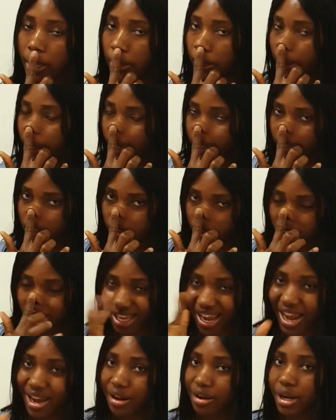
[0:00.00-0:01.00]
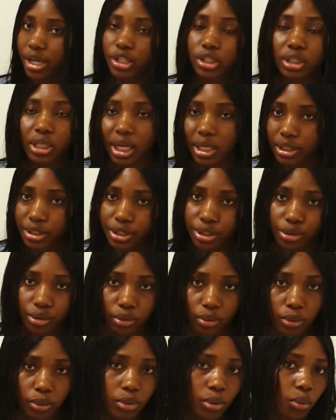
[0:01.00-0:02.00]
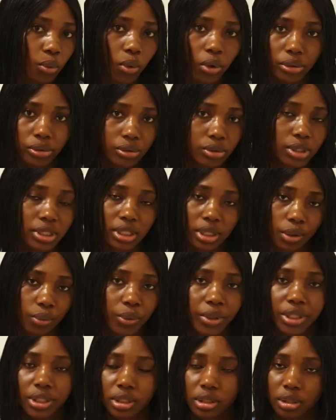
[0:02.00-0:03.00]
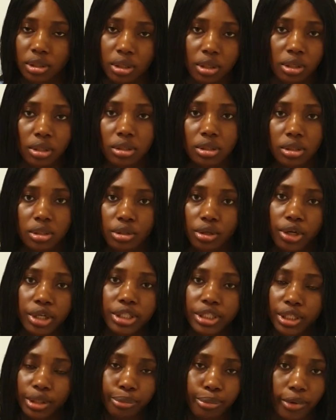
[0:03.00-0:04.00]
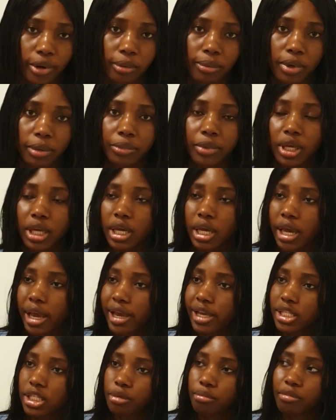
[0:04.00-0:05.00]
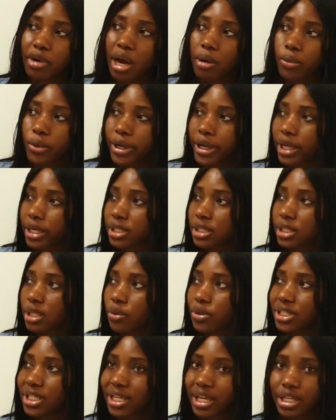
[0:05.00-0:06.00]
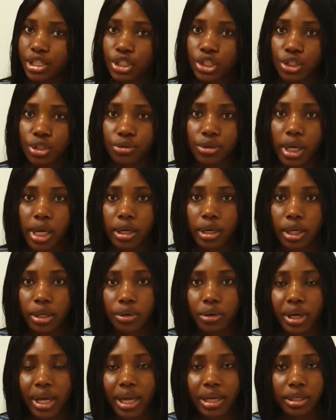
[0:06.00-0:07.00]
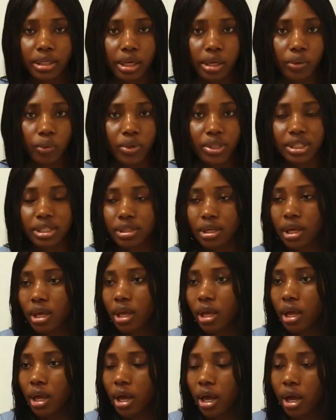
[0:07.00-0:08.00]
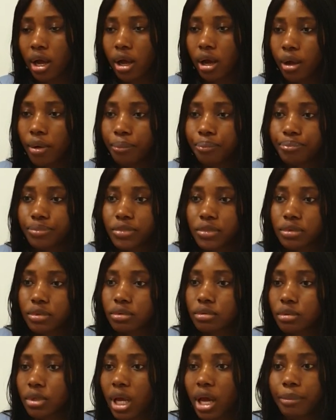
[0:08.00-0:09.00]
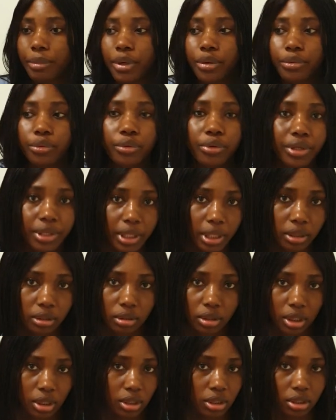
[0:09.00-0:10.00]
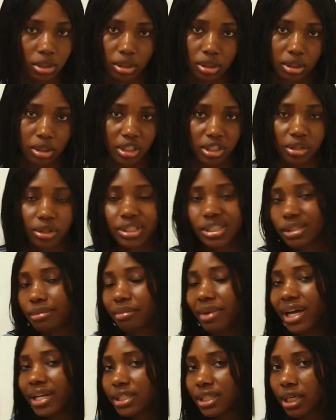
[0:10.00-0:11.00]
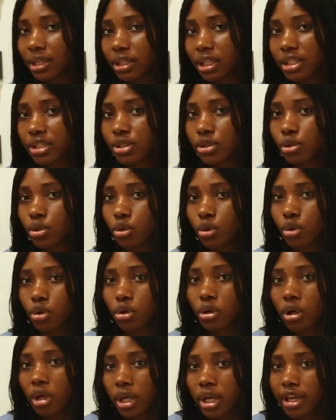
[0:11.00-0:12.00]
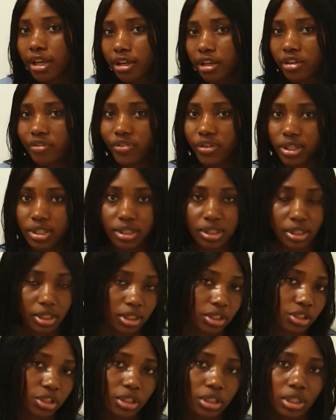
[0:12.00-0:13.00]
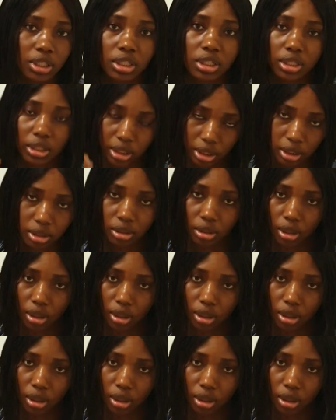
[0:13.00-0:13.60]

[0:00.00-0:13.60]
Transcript: you can choose any nationality you want to stay with. It's not a problem. A Zimbabwean can stay with a Nigerian, a Ugandan with Cameroonian. It doesn't matter. There's no differentiation. It's